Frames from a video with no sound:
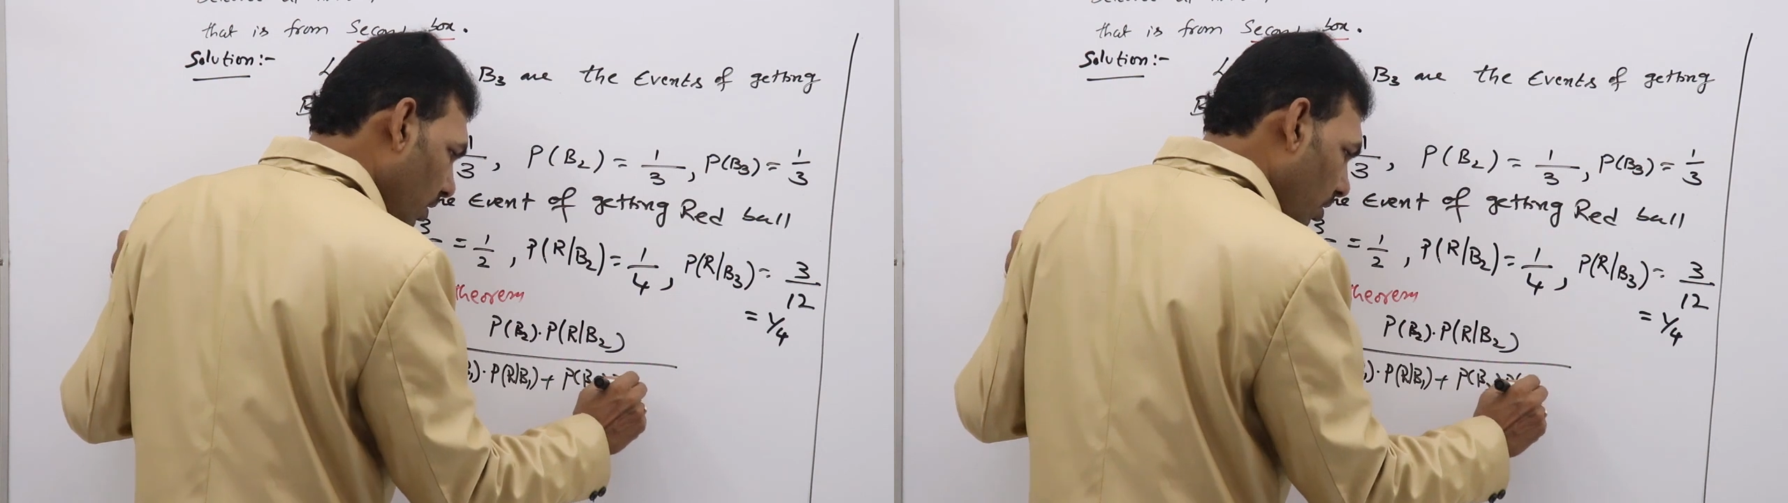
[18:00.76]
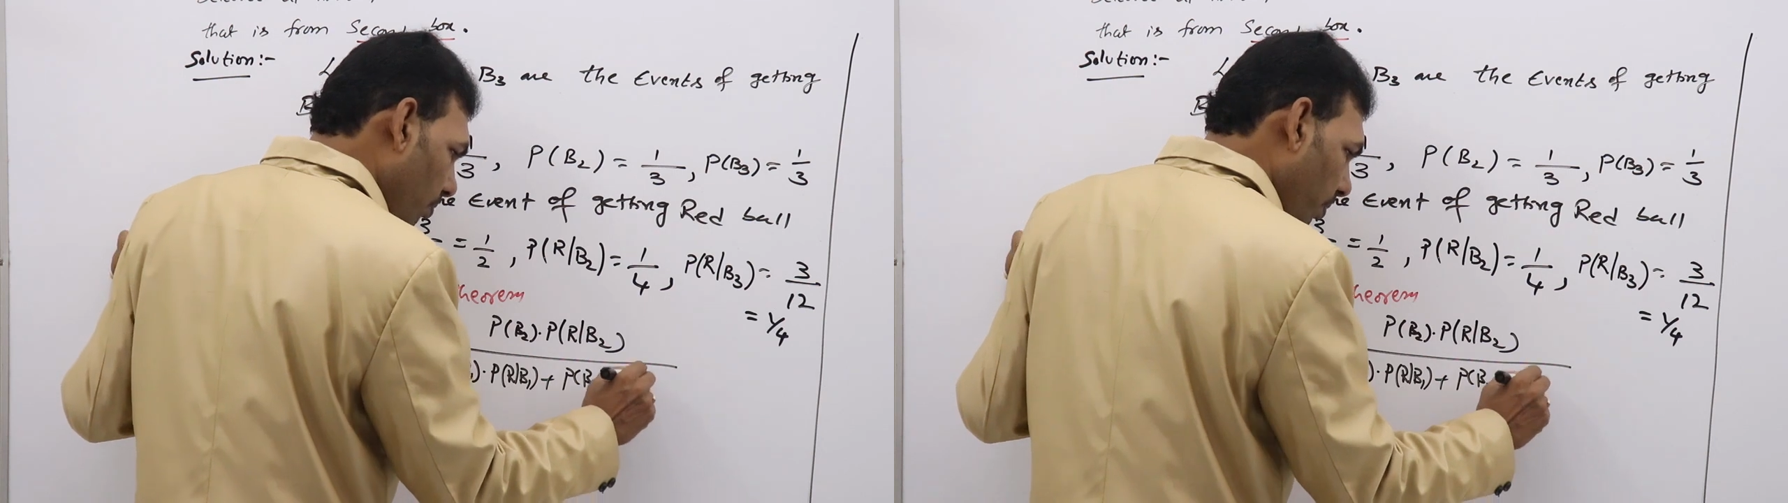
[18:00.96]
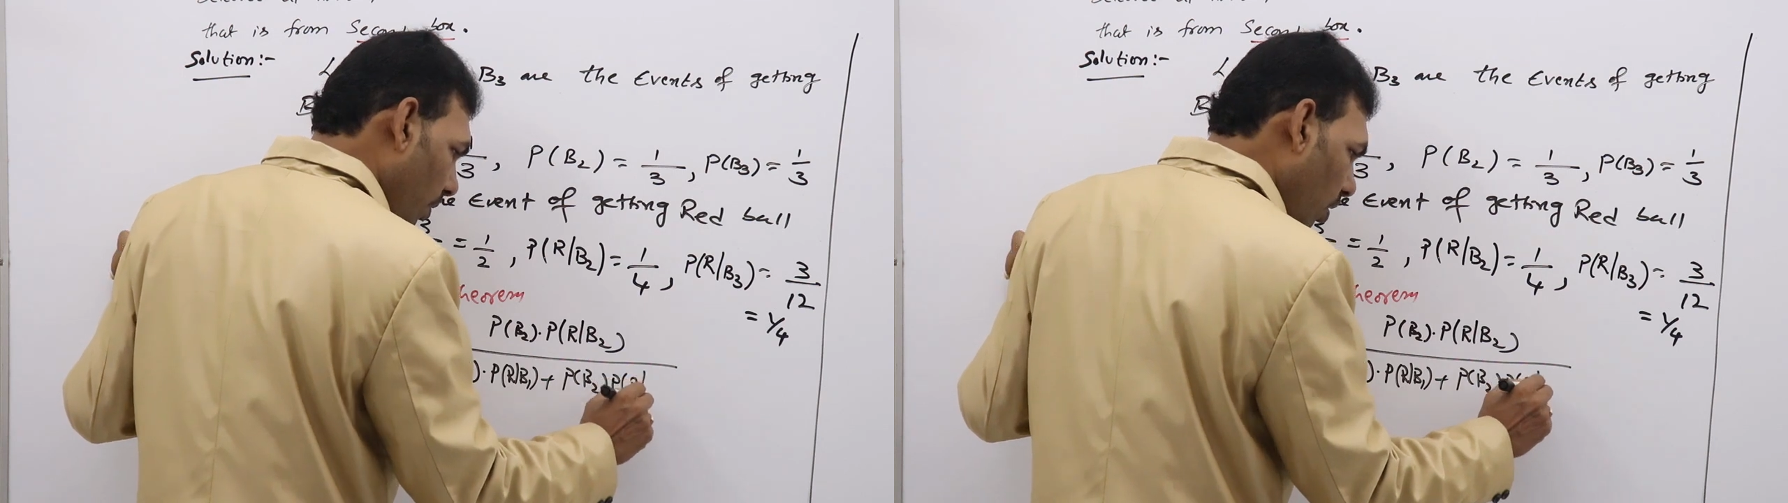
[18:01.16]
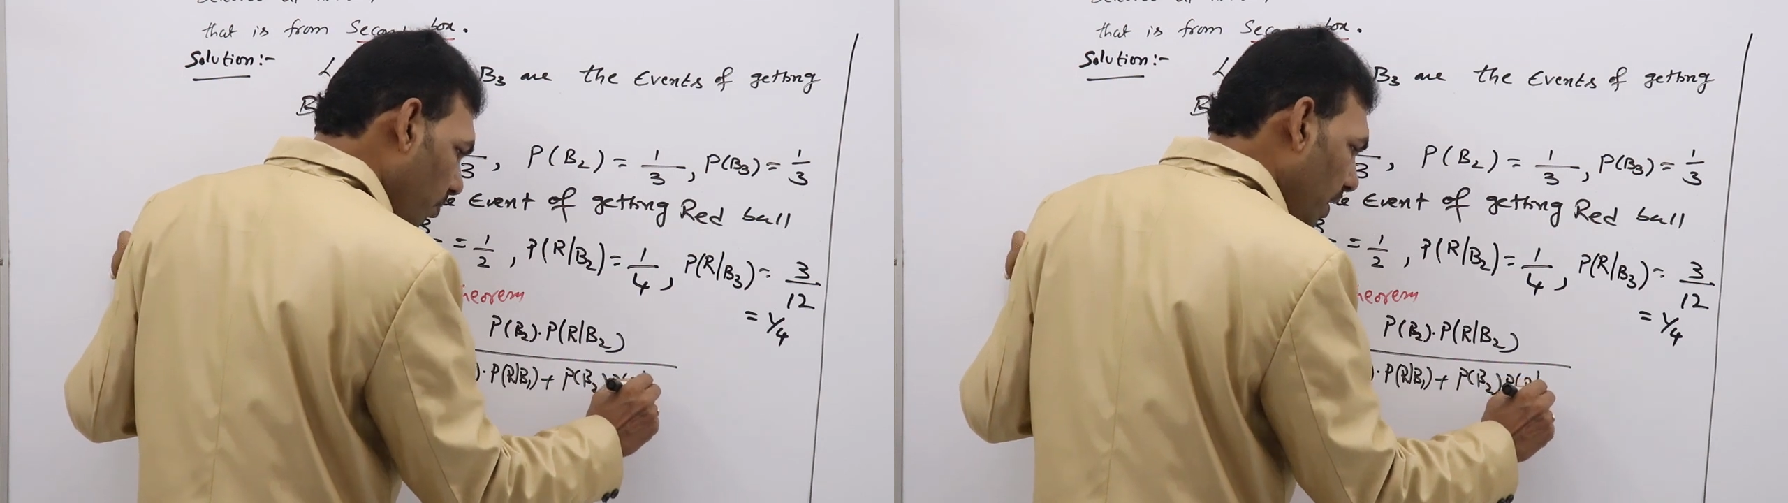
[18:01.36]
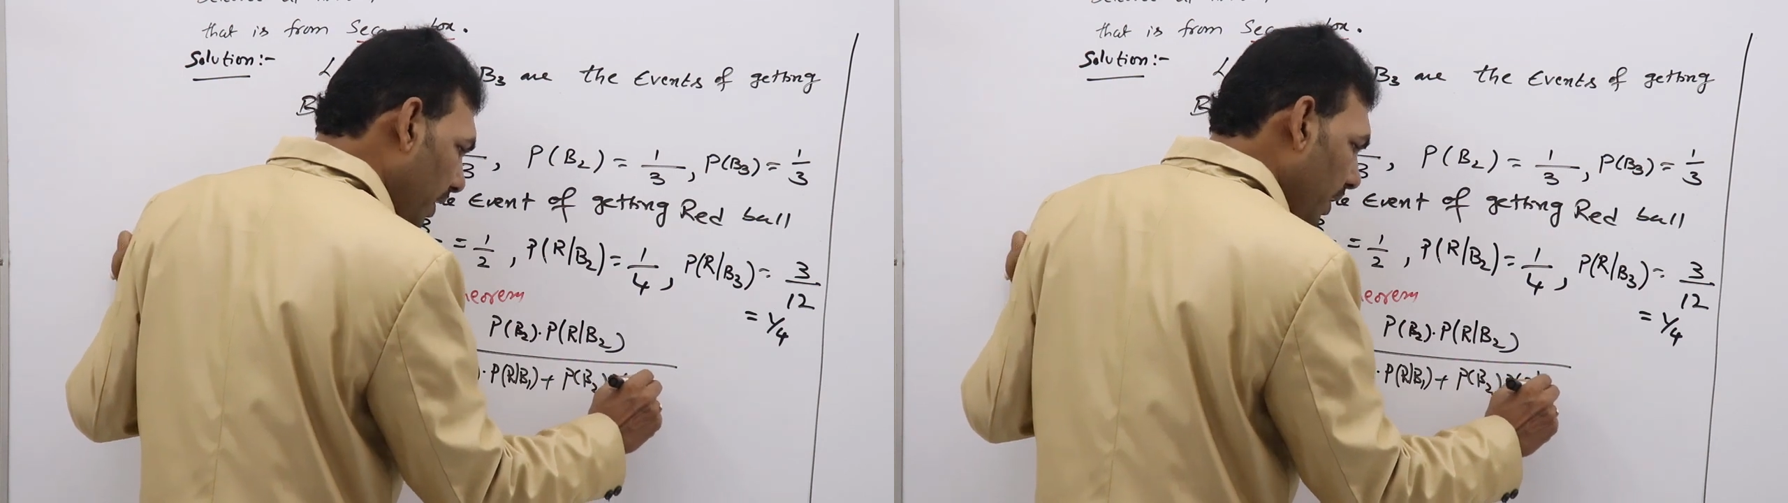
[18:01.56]

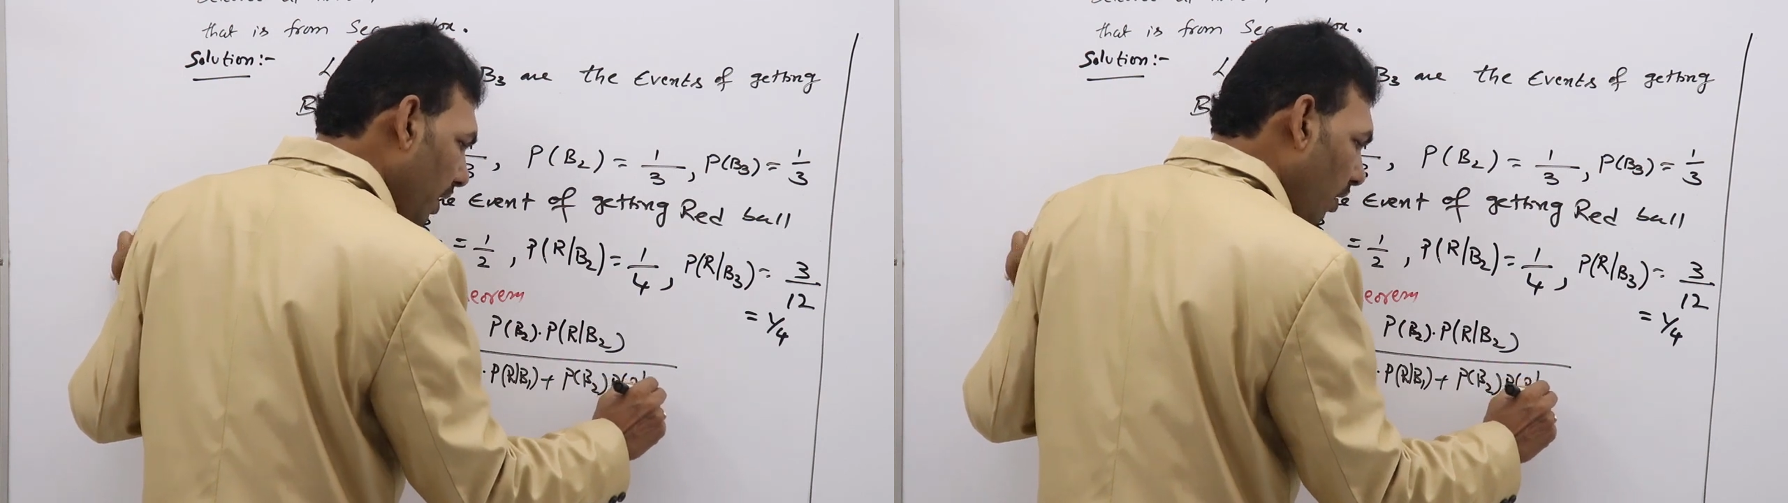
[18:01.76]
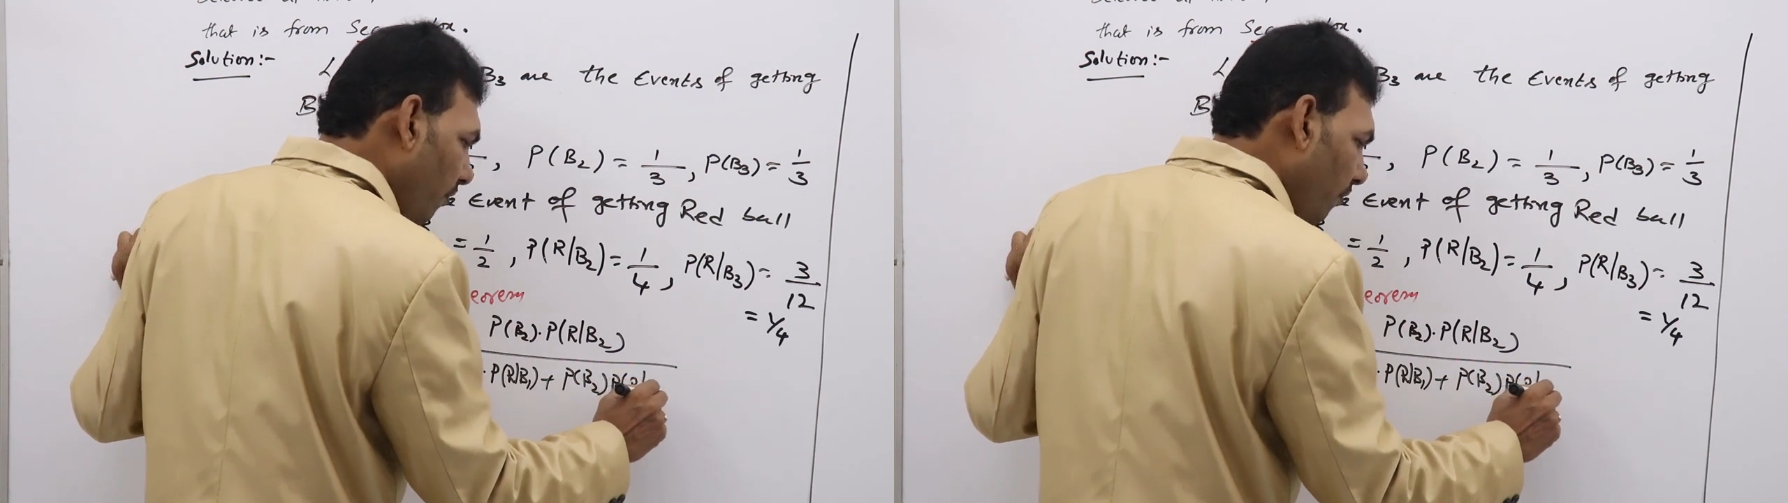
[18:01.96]
probability of